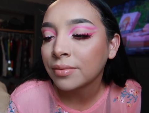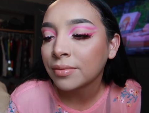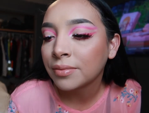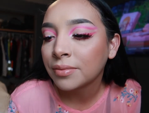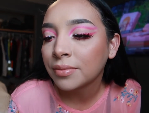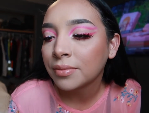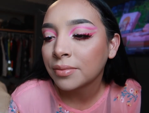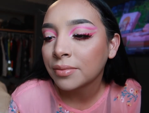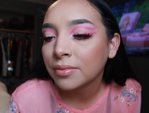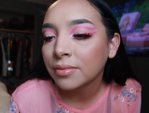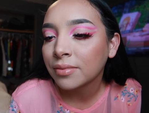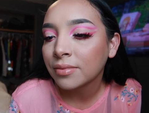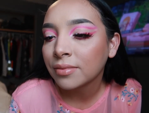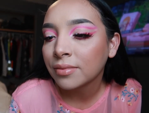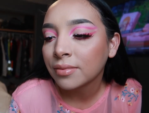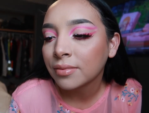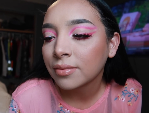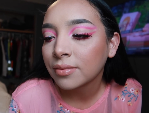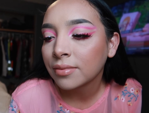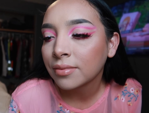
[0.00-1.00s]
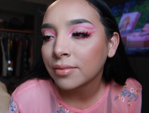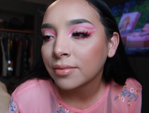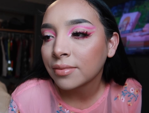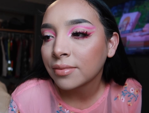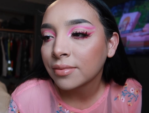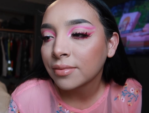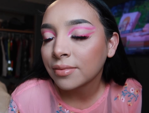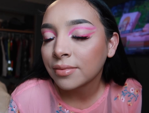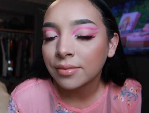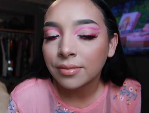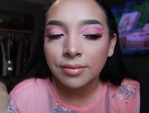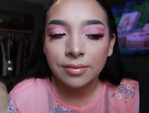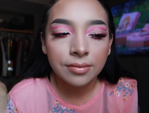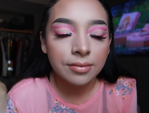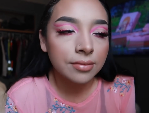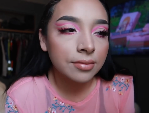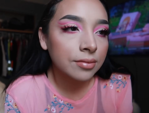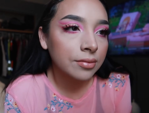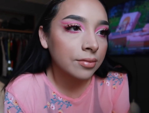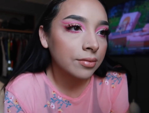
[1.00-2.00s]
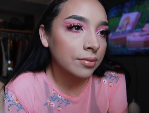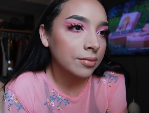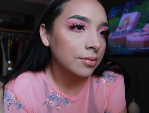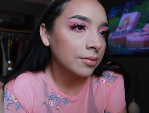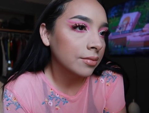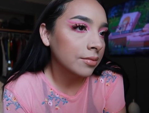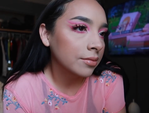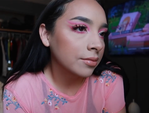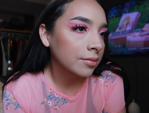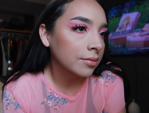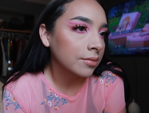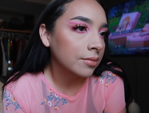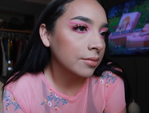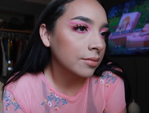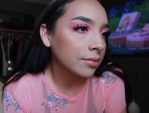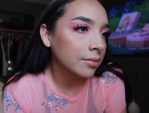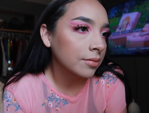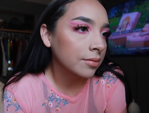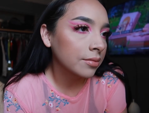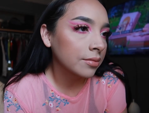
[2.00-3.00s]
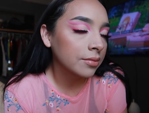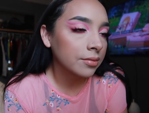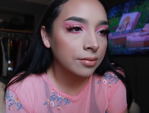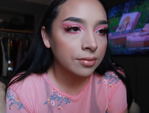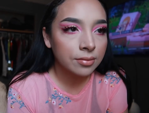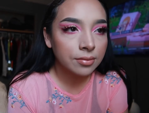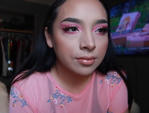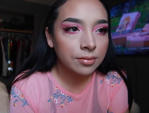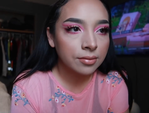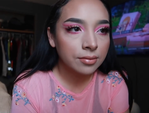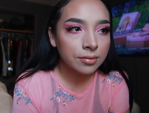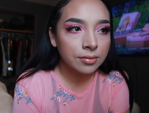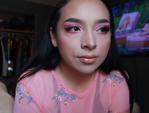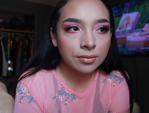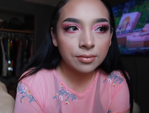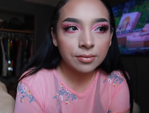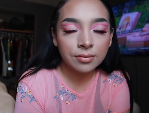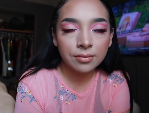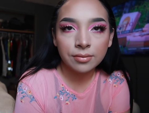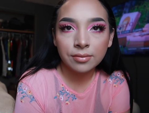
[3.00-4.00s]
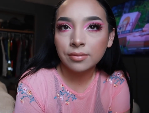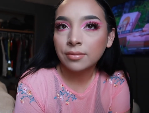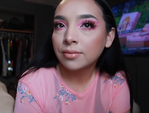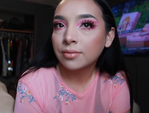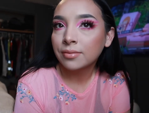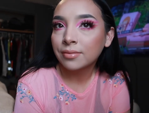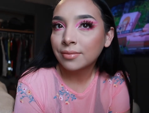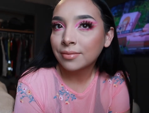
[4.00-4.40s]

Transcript: (no one is talking)